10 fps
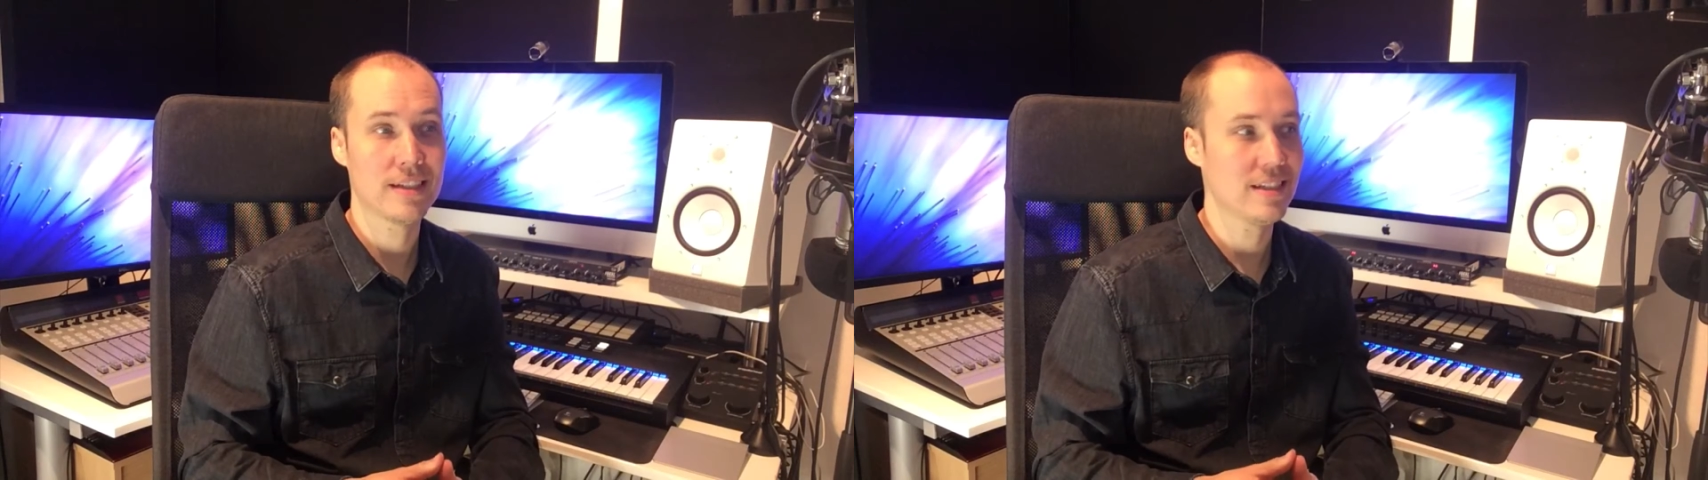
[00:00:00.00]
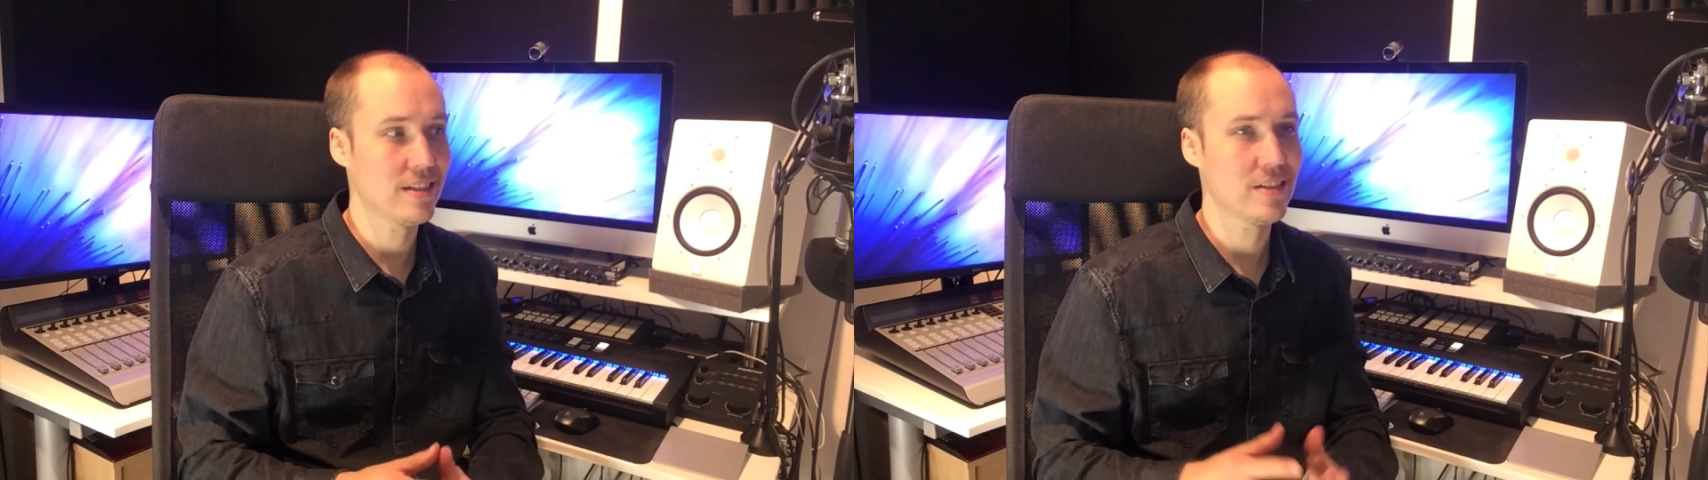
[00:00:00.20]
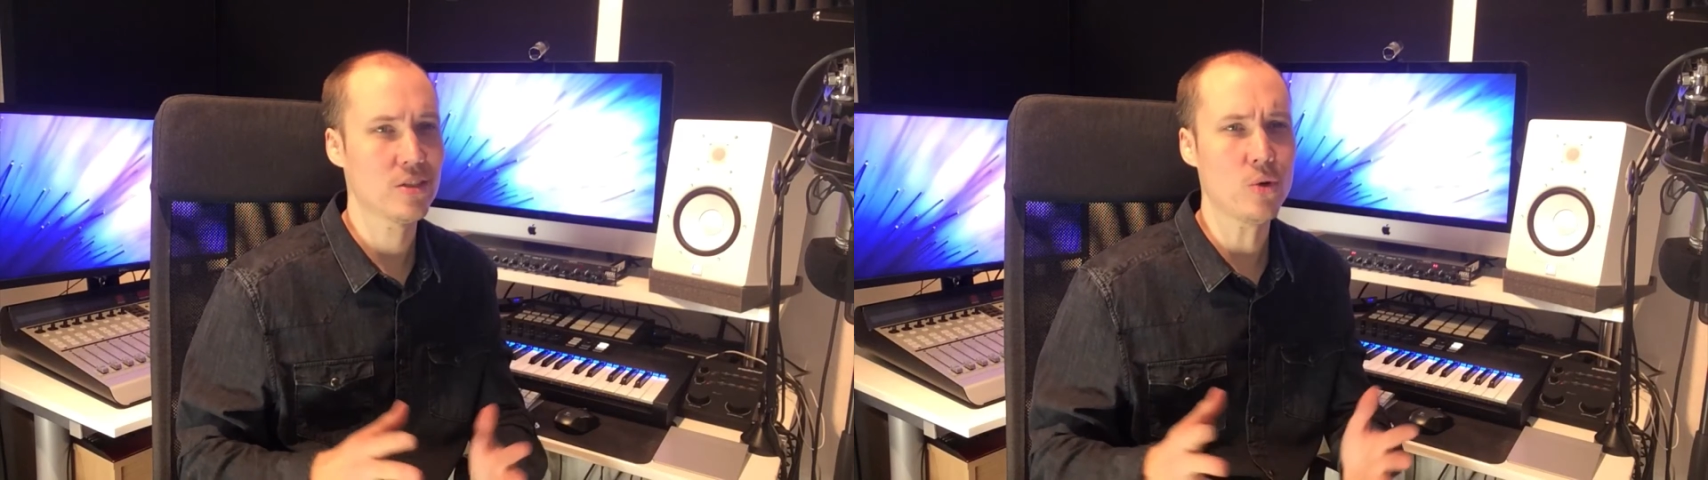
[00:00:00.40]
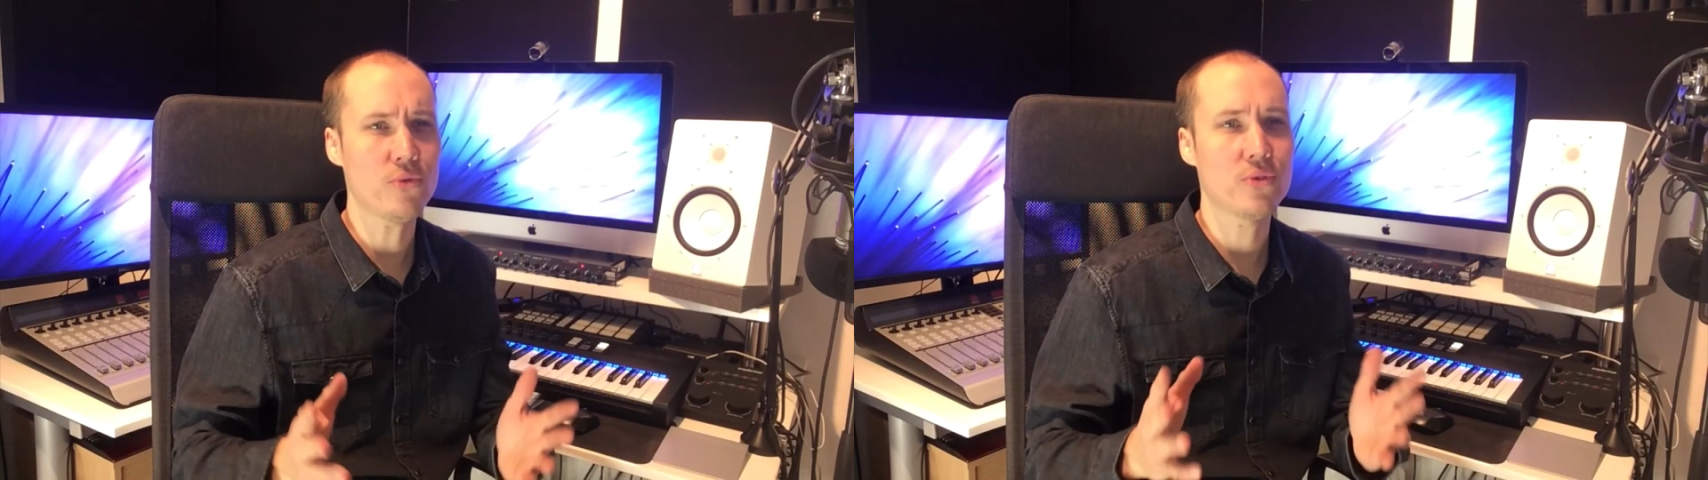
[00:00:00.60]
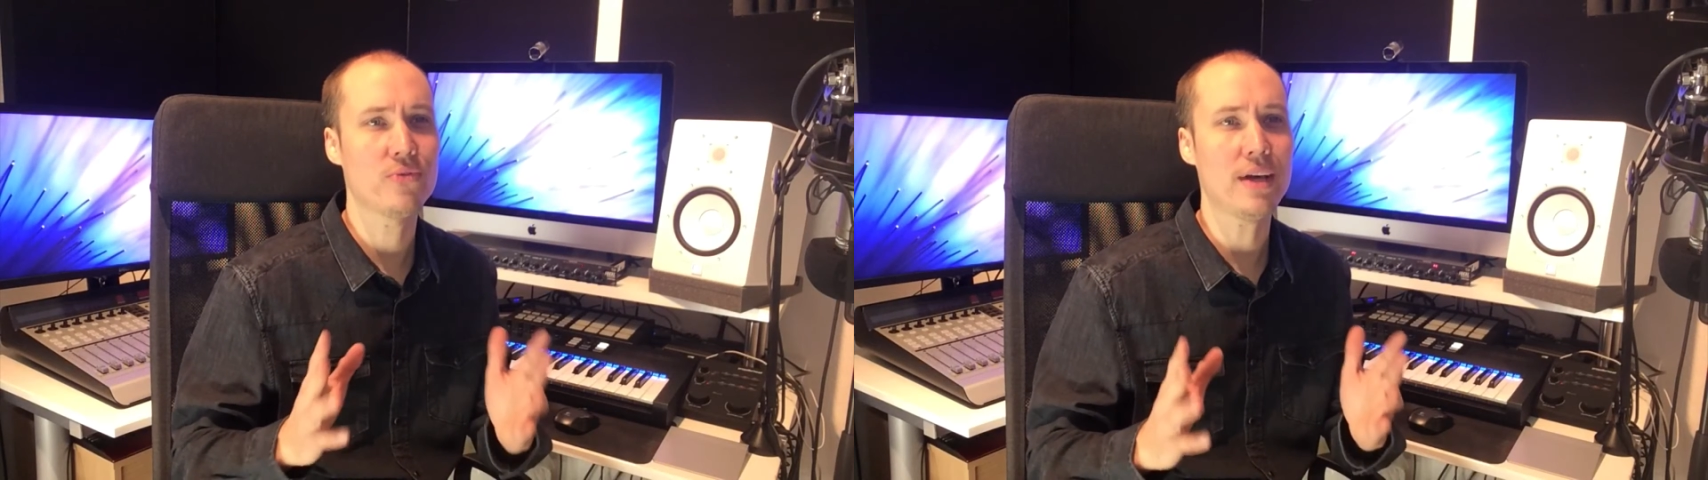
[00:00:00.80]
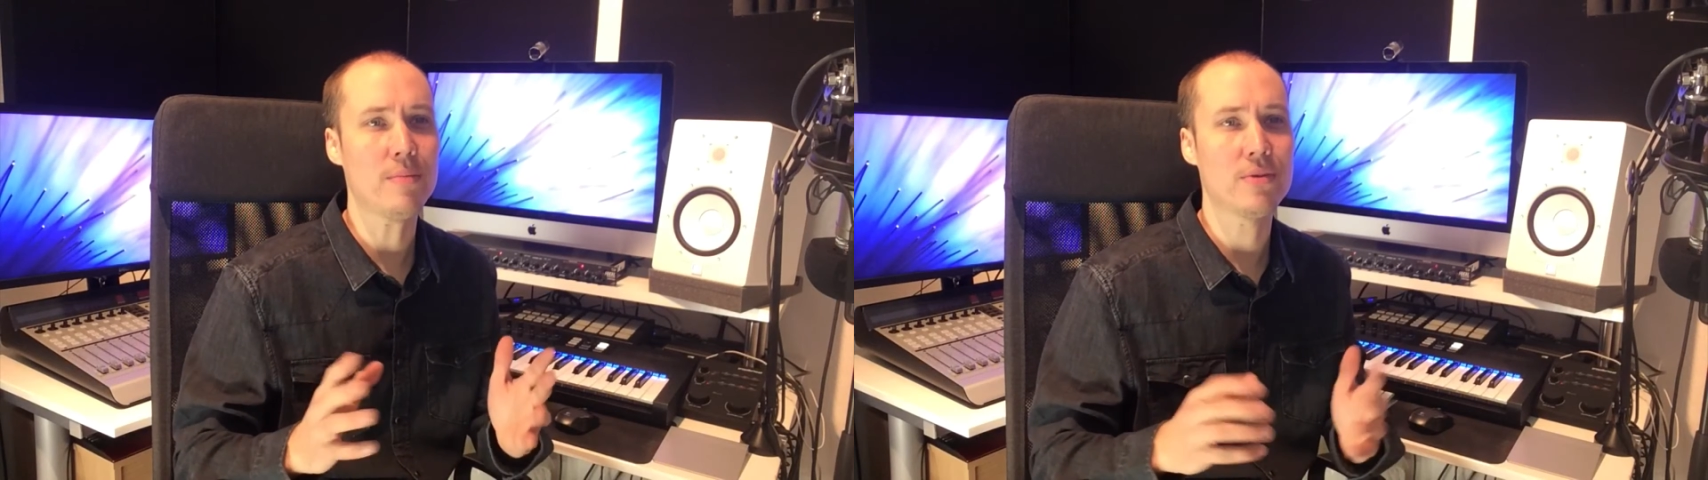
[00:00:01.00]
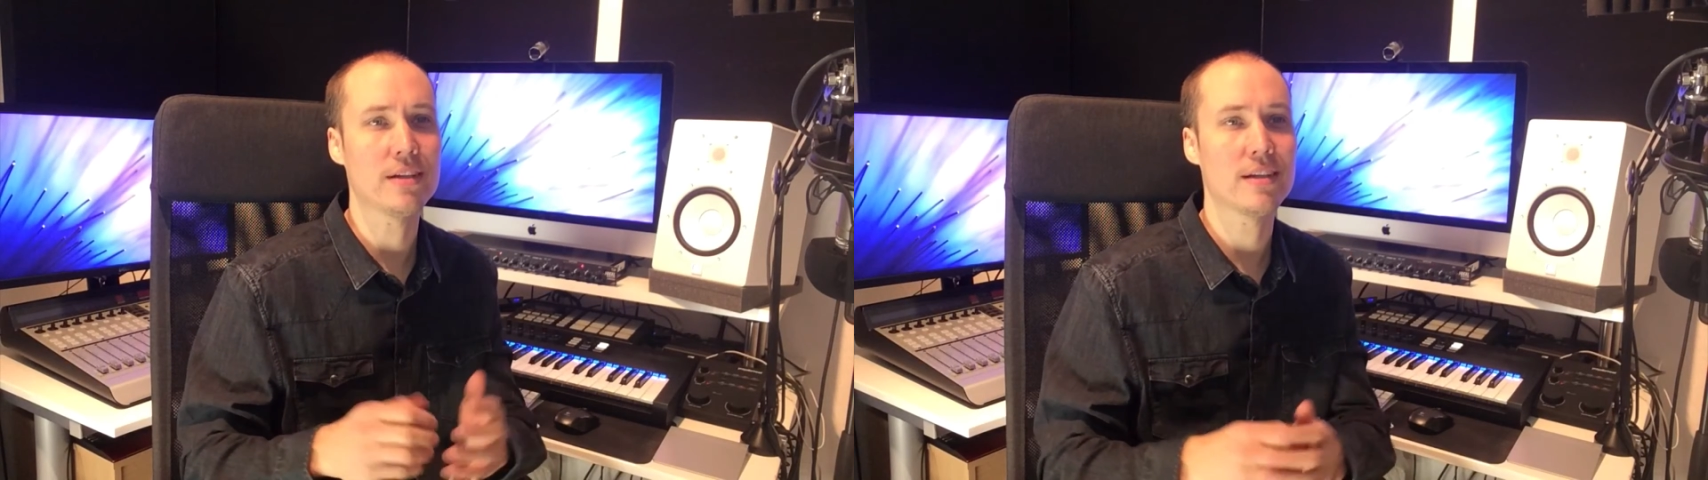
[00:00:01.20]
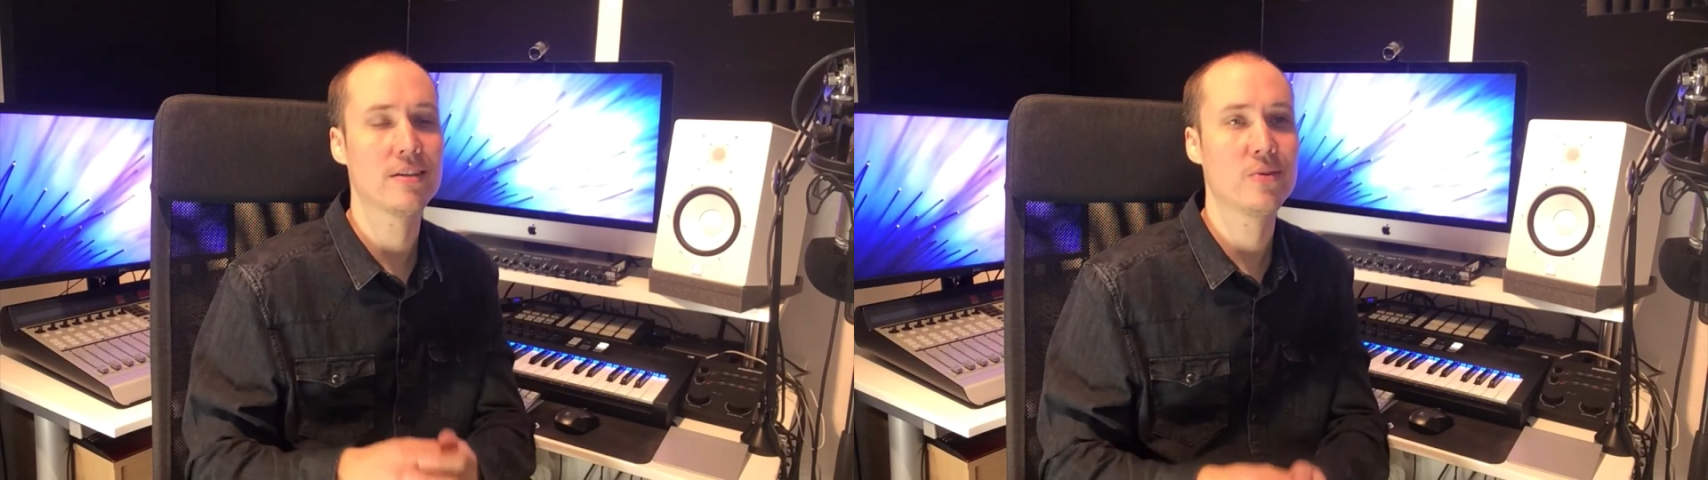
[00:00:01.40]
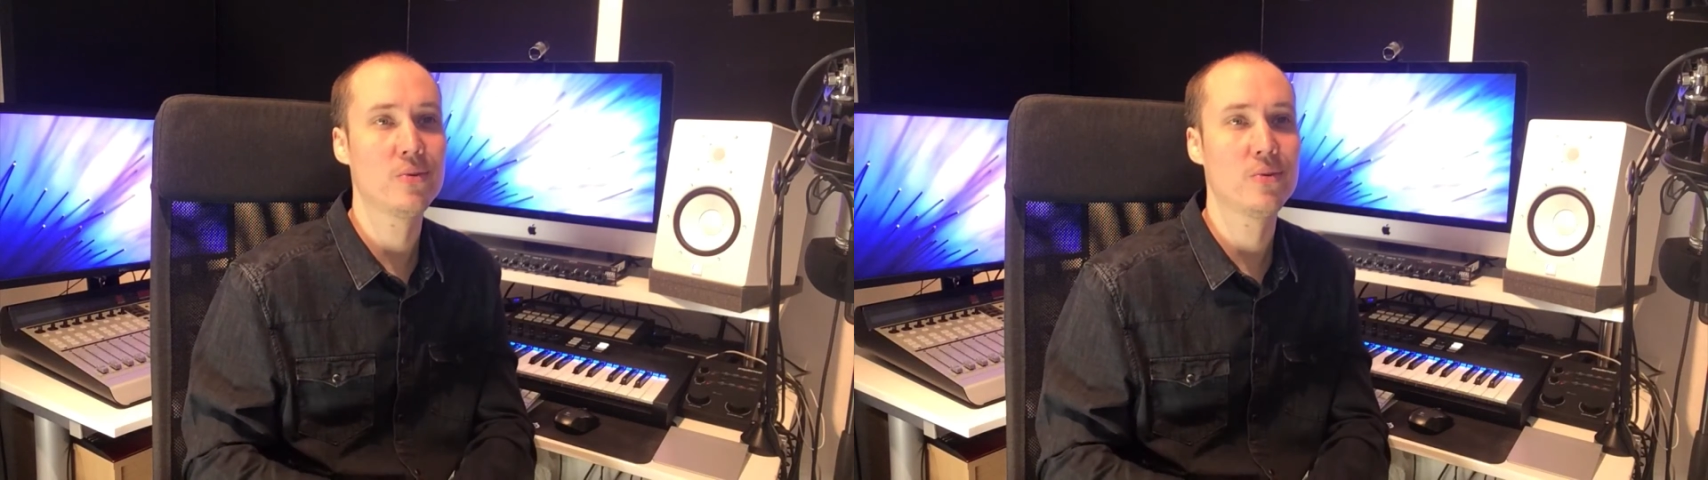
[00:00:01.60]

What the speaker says: since soft fabric